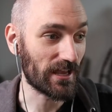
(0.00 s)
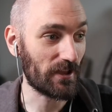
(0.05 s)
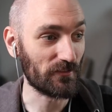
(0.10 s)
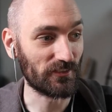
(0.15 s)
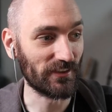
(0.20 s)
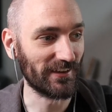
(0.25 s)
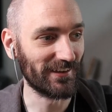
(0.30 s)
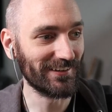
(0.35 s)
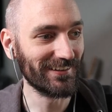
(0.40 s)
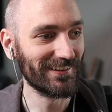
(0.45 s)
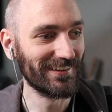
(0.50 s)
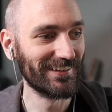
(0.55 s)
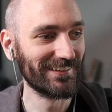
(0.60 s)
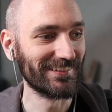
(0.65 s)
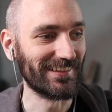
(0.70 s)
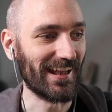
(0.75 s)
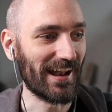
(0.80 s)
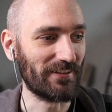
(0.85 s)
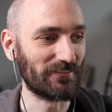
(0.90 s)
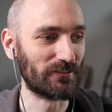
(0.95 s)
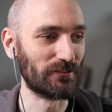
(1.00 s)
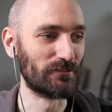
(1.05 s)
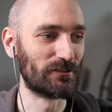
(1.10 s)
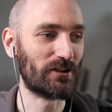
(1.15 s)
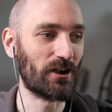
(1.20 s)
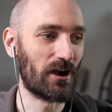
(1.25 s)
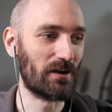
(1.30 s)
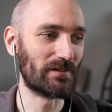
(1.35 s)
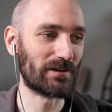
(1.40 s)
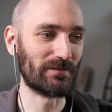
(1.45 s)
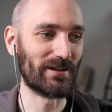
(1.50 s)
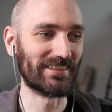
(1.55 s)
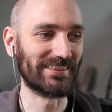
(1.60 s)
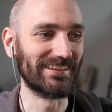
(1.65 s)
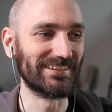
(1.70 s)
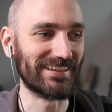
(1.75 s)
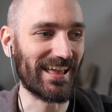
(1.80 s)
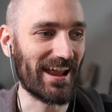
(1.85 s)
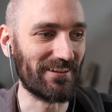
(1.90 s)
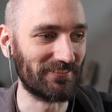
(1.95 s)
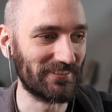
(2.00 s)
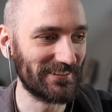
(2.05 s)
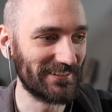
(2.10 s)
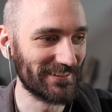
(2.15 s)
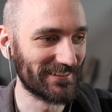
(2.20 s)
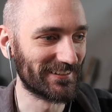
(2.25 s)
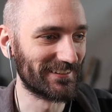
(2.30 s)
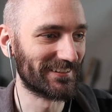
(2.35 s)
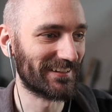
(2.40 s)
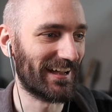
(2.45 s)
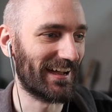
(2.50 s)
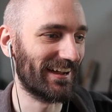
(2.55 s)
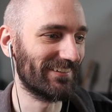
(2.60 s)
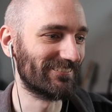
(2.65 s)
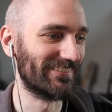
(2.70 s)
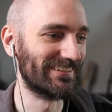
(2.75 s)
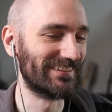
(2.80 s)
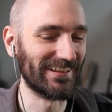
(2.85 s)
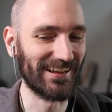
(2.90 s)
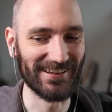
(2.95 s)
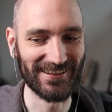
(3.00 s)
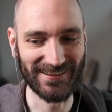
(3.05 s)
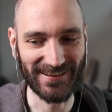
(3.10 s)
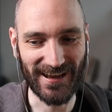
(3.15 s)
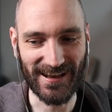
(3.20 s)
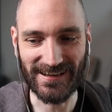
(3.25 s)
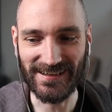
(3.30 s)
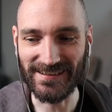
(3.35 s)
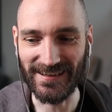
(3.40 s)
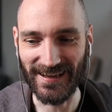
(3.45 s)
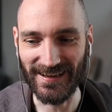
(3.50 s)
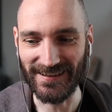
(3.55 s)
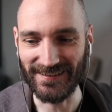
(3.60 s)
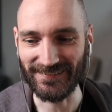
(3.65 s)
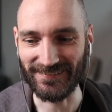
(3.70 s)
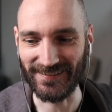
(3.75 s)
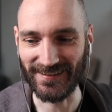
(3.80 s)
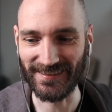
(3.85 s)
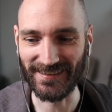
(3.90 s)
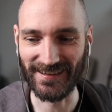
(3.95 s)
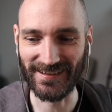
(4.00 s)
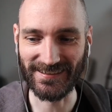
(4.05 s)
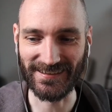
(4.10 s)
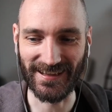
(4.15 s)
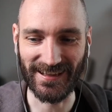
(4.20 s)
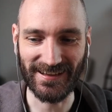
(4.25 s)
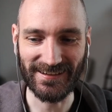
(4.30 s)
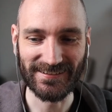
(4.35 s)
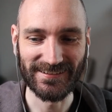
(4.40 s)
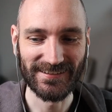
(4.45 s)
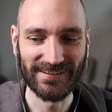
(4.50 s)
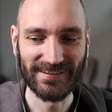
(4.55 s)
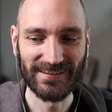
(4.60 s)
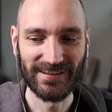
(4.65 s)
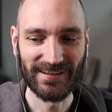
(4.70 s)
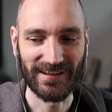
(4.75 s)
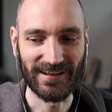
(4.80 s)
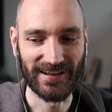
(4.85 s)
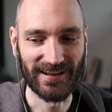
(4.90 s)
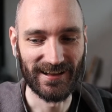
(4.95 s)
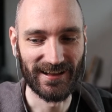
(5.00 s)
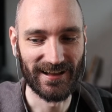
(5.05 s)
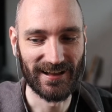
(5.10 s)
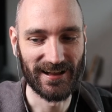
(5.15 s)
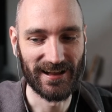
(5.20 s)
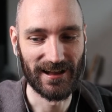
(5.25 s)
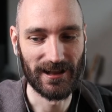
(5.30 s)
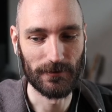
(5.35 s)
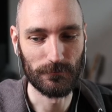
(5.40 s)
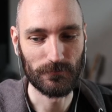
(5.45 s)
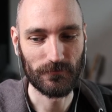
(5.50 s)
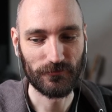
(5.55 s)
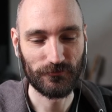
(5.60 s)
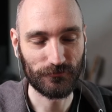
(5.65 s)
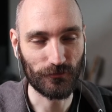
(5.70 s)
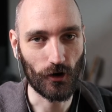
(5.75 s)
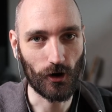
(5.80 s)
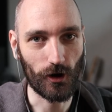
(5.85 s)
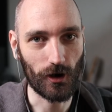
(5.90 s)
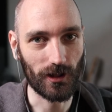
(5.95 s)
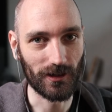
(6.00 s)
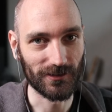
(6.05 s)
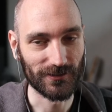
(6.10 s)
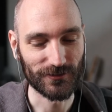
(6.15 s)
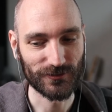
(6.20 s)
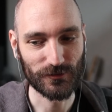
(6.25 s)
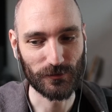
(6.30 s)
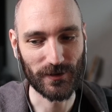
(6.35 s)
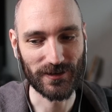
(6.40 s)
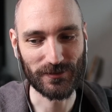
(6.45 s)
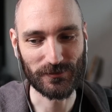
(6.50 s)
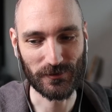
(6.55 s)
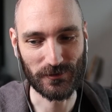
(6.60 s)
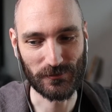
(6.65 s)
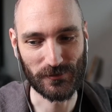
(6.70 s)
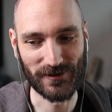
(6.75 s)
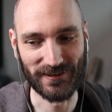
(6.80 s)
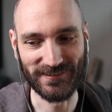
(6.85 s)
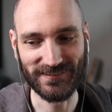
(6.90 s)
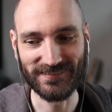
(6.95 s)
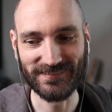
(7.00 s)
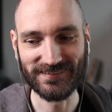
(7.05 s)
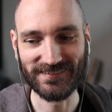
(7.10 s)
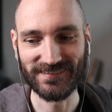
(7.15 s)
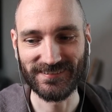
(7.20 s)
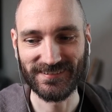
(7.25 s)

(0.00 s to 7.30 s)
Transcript: out there that have to comment about this every single time we say that any date or anything like that. Fall 2021.